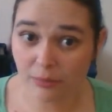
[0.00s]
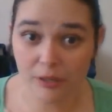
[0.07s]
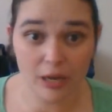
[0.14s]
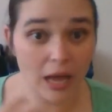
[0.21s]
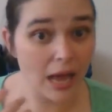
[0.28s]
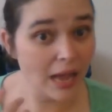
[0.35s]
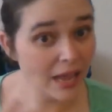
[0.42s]

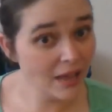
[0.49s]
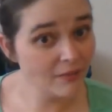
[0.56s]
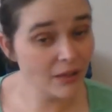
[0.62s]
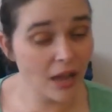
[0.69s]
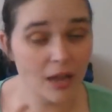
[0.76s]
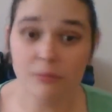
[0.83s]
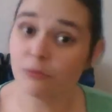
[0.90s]
but I
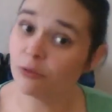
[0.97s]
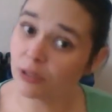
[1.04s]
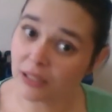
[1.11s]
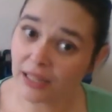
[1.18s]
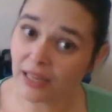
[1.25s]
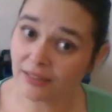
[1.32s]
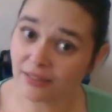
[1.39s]
have I'm
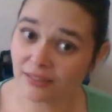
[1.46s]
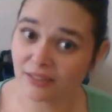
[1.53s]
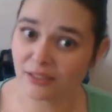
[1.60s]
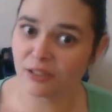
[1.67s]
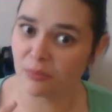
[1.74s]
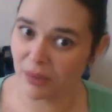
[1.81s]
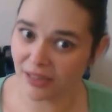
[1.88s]
really
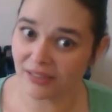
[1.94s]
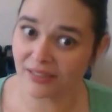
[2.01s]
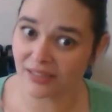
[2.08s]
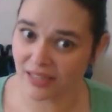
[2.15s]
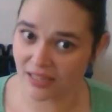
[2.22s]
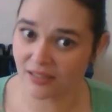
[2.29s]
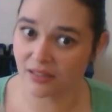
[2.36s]
hesitant to make a
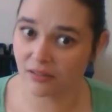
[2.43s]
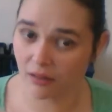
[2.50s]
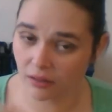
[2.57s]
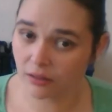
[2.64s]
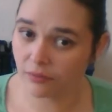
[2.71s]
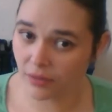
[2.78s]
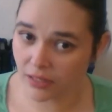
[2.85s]

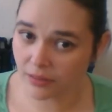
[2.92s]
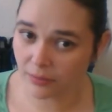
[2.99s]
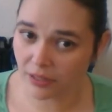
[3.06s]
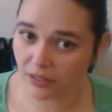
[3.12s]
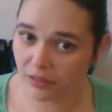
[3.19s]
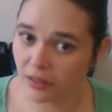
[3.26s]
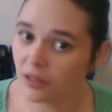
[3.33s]
$60 investment.